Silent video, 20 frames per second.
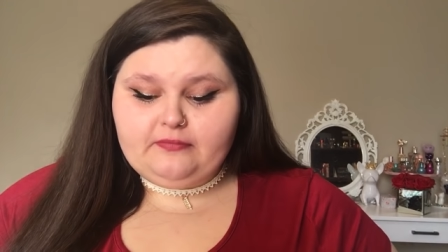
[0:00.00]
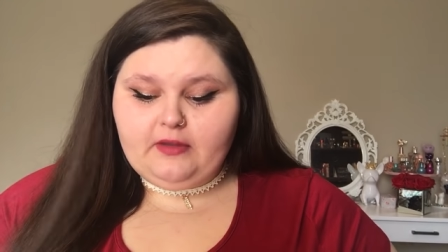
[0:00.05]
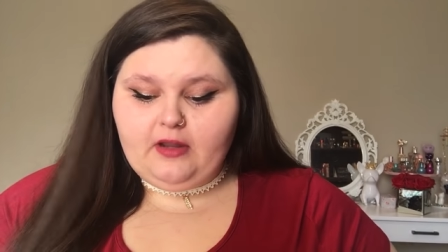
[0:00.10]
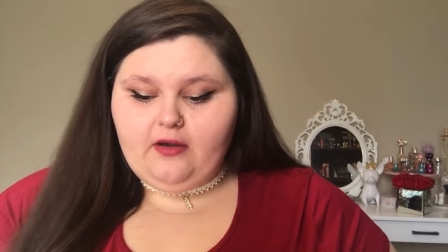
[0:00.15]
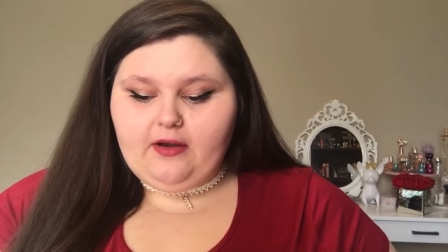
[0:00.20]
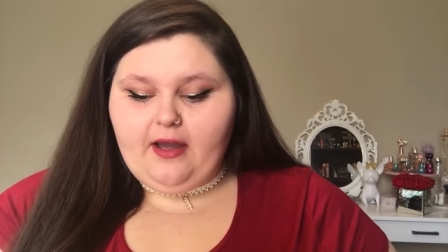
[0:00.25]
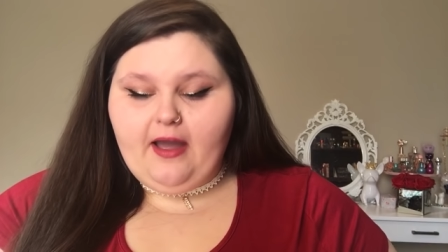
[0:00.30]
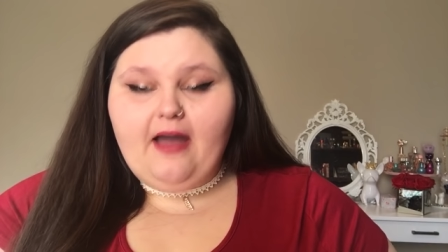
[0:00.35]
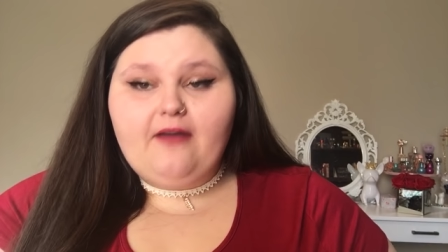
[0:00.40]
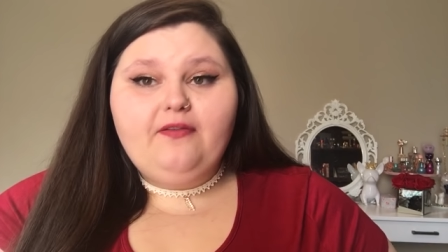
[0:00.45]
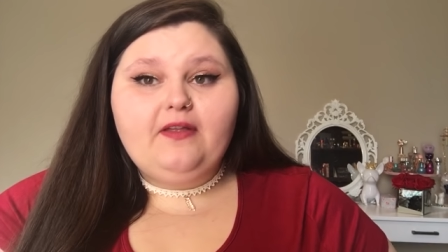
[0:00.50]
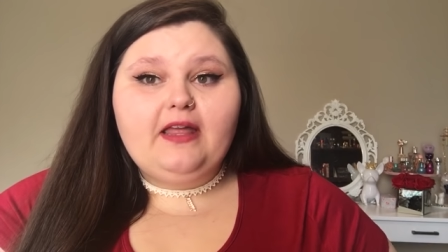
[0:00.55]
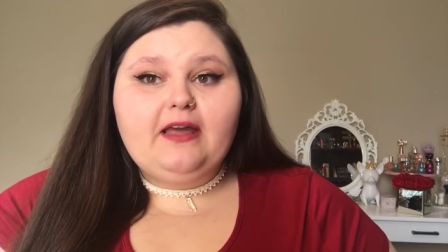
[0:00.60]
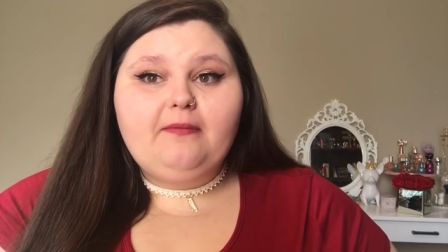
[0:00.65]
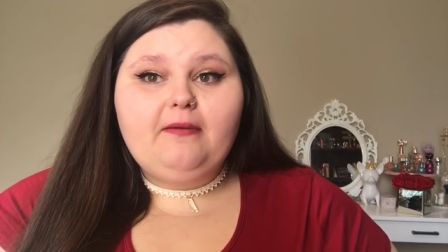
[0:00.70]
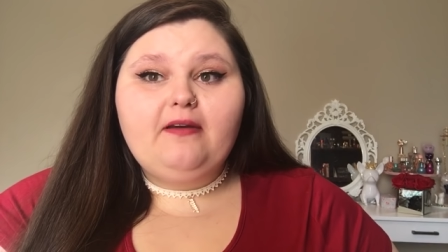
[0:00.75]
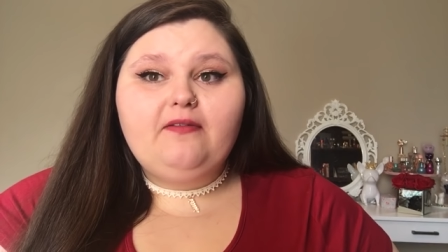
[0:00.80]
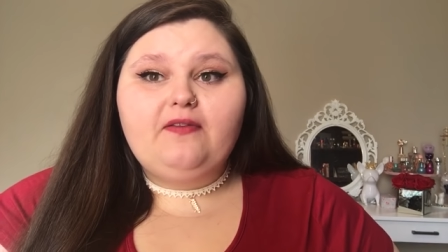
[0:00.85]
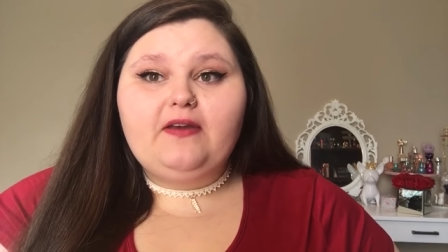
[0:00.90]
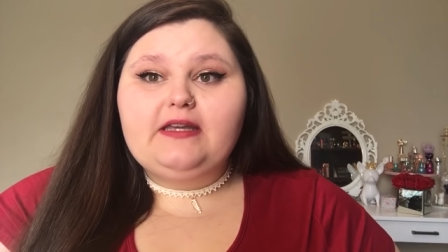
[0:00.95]
Okay, I feel like
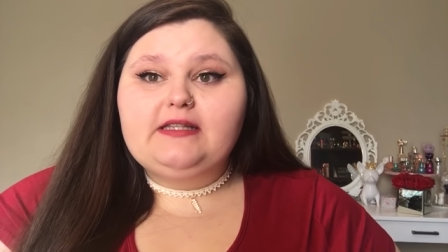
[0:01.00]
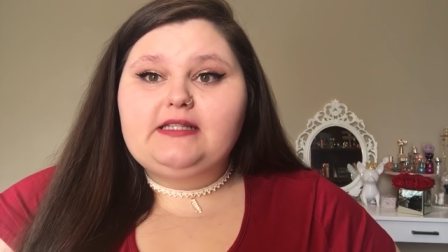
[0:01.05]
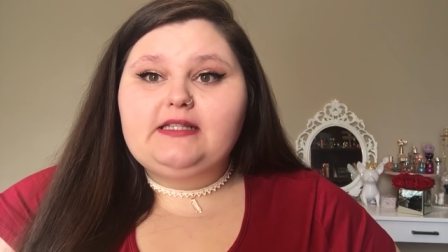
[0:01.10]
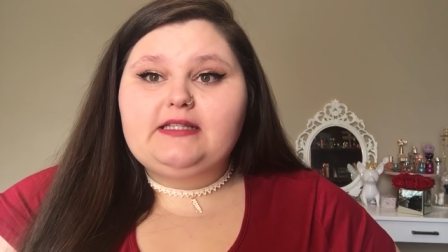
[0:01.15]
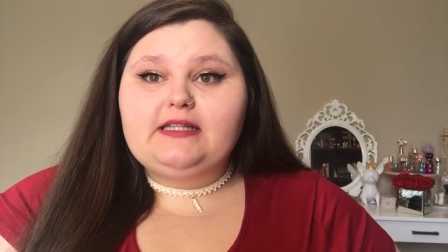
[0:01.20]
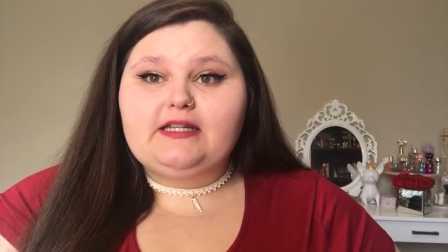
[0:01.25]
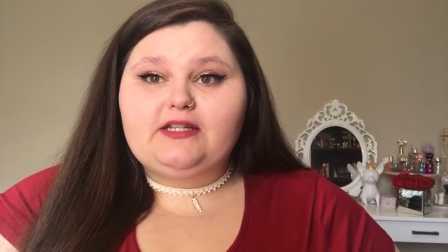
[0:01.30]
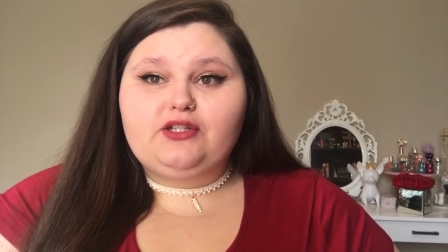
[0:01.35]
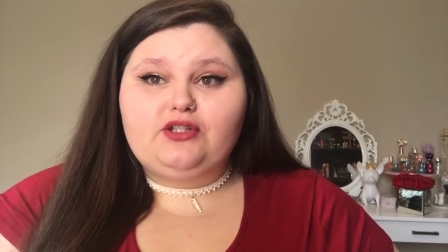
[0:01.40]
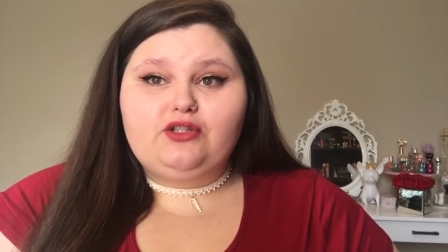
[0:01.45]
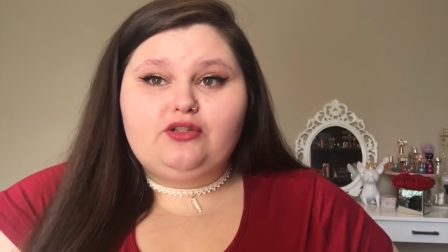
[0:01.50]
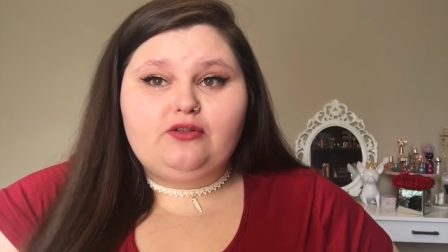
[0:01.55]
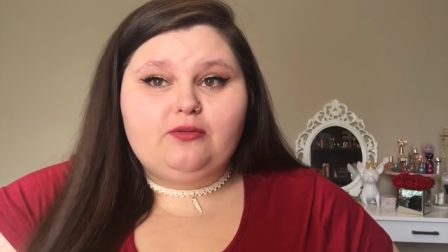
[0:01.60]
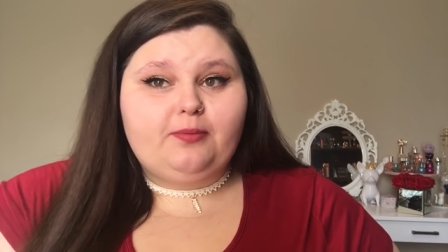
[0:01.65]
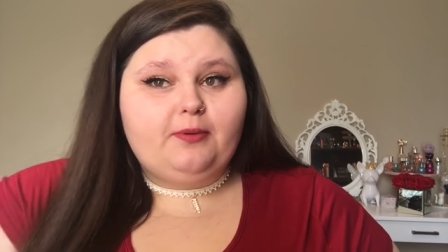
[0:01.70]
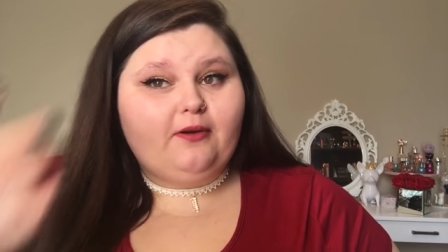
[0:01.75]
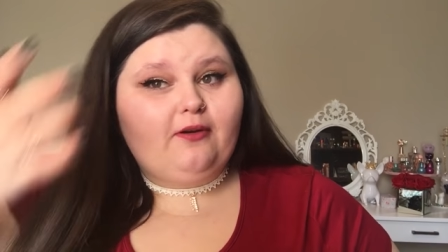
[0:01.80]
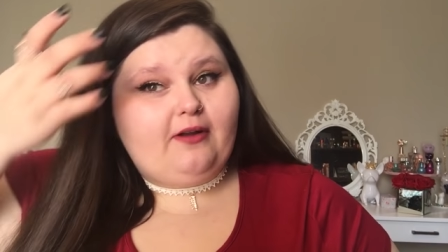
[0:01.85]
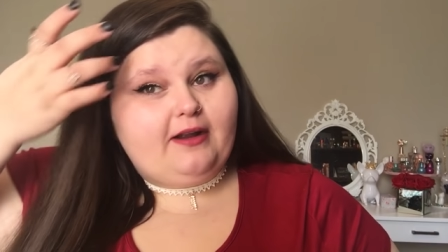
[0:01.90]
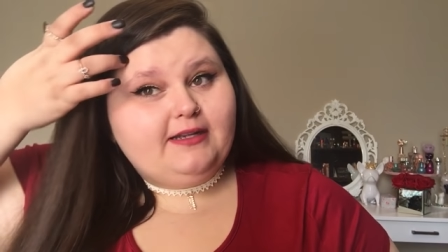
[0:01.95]
my face is like
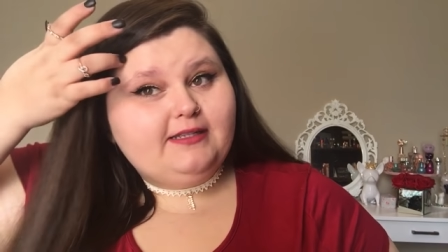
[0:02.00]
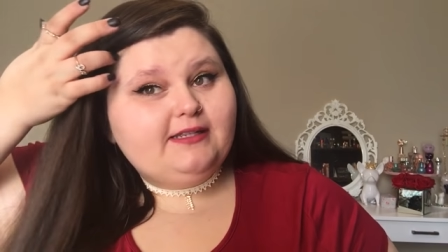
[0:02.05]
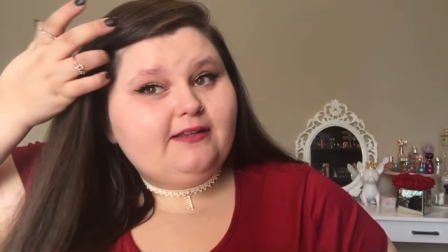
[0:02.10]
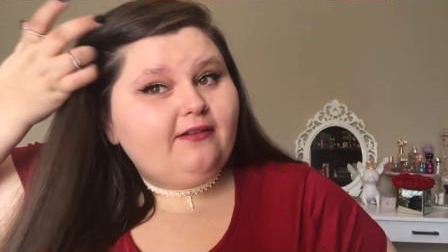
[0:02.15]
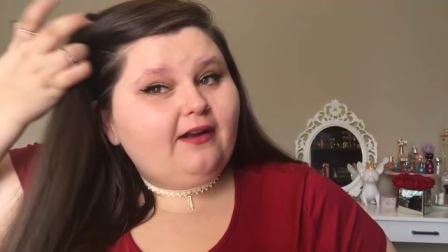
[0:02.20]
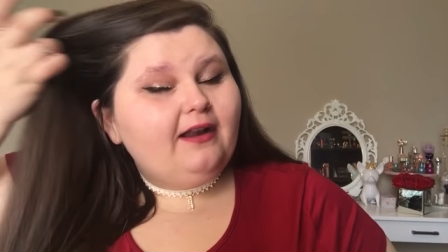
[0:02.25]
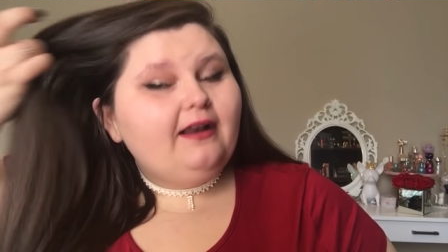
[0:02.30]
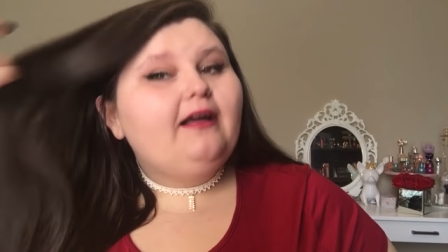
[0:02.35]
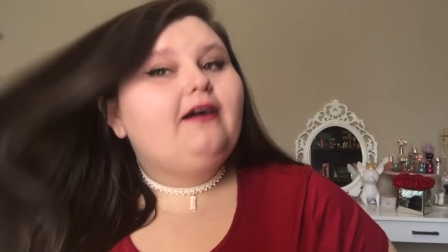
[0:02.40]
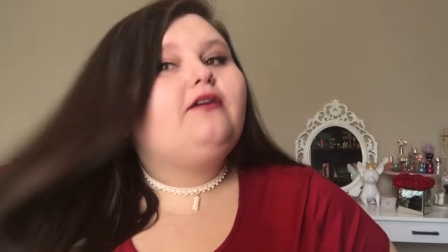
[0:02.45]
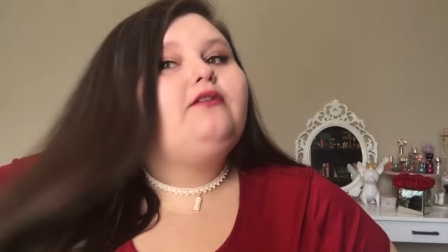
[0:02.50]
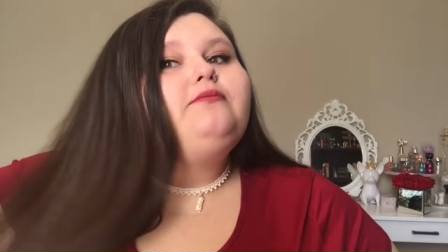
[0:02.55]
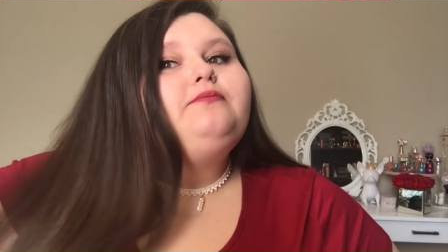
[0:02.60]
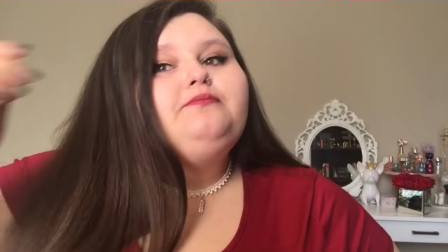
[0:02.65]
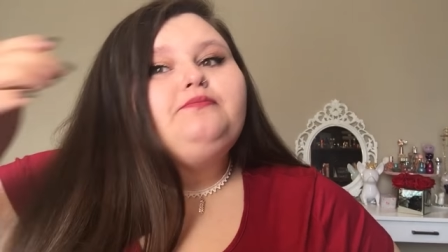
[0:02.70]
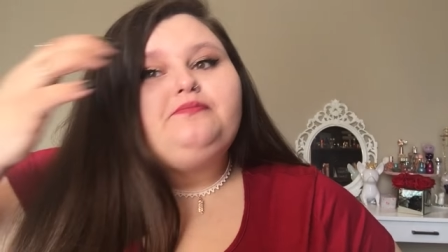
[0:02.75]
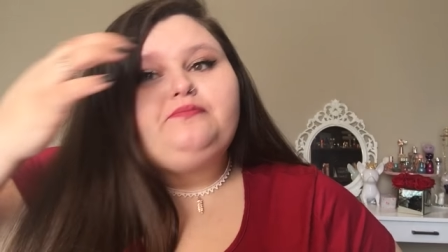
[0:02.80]
super crazy right now.